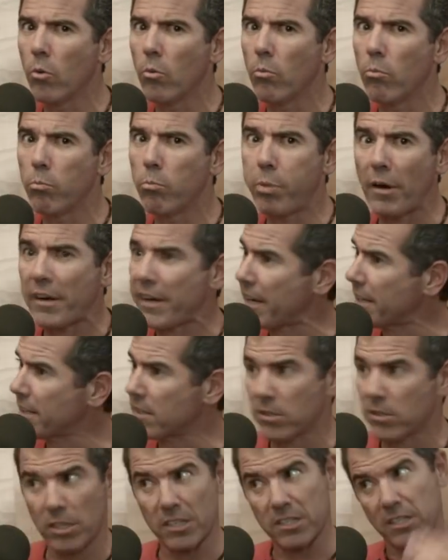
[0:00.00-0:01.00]
But
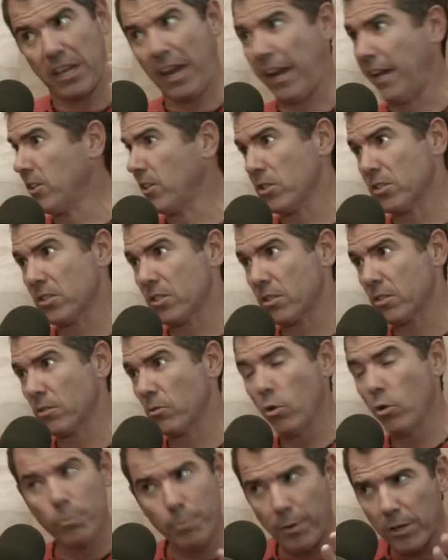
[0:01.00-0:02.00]
these cages,
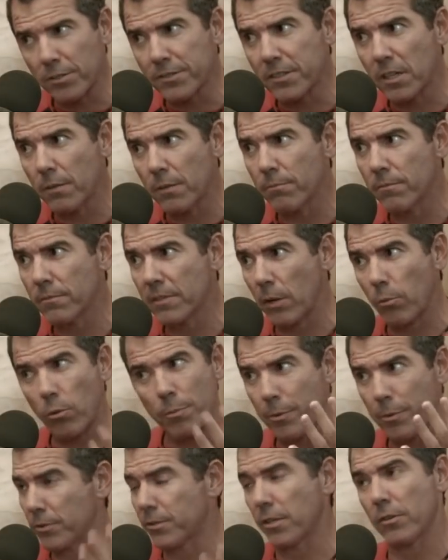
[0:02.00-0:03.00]
who built them? They
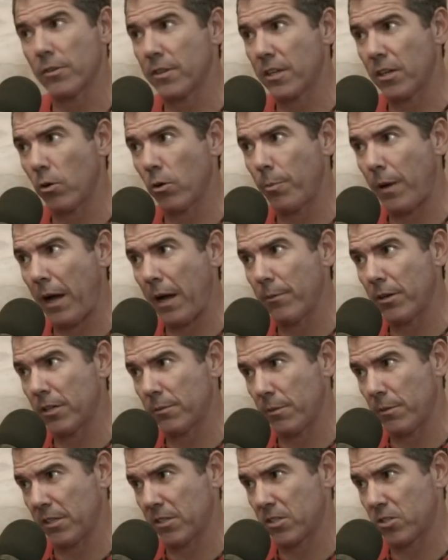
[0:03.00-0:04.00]
were built under the Obama
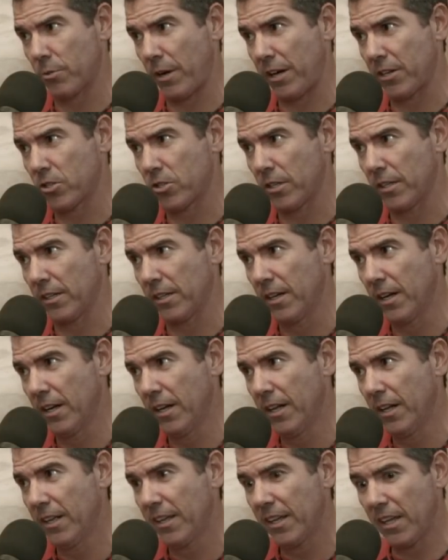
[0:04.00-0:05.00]
administration.
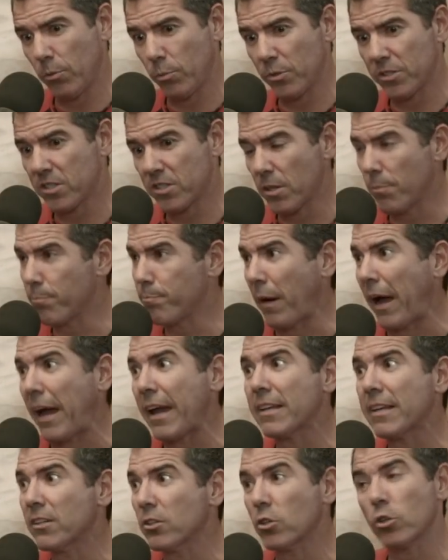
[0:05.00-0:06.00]
It was the
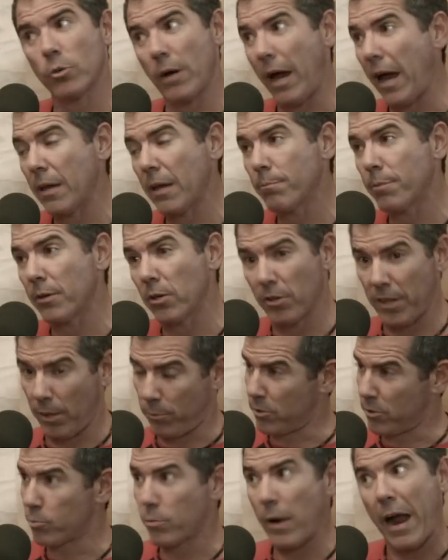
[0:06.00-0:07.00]
Biden crime bill
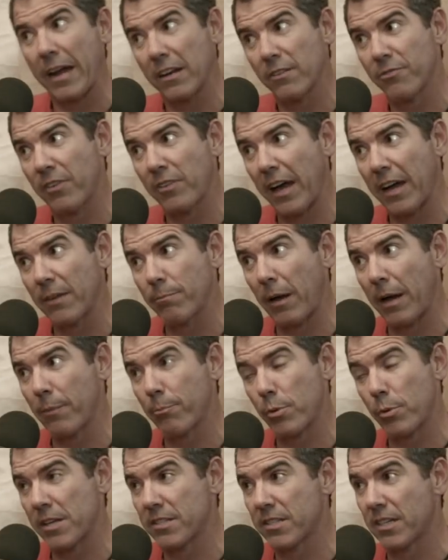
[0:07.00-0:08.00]
that was ratified by
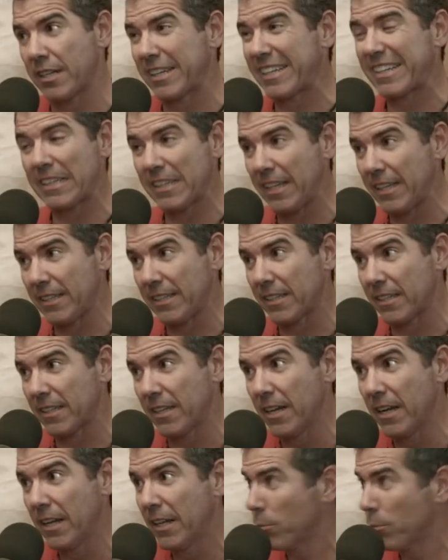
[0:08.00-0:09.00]
President
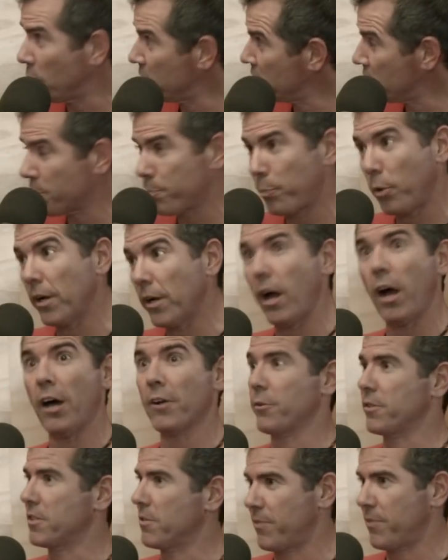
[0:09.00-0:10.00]
Clinton, which has put
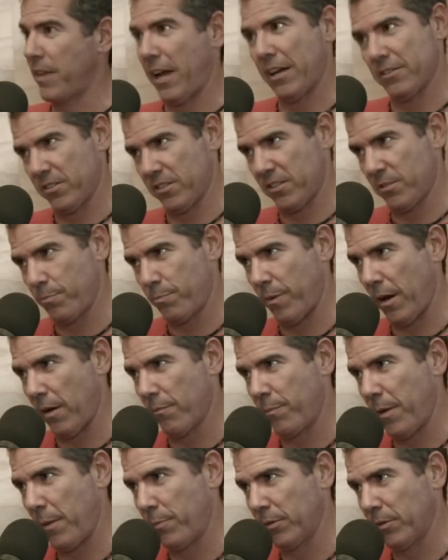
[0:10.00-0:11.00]
hundreds of thousands
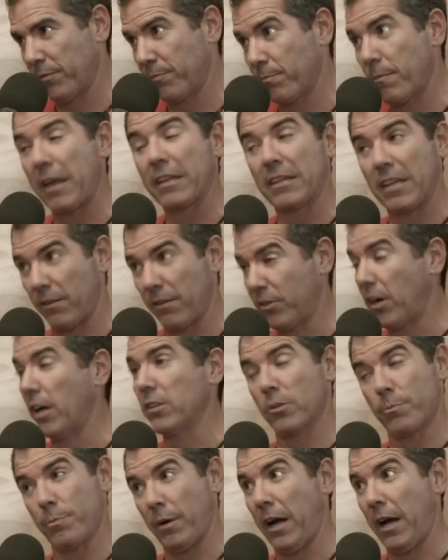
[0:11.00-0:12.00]
of people, mainly of
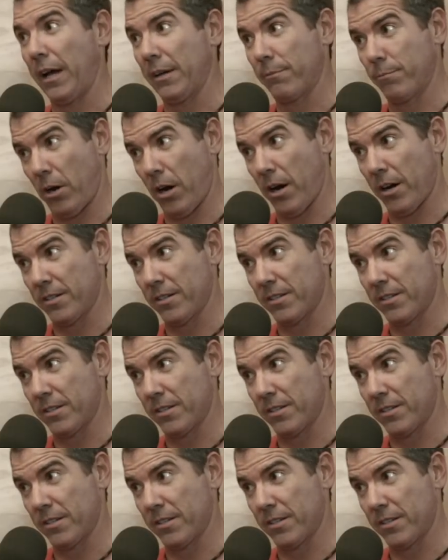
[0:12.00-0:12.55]
color, behind bars.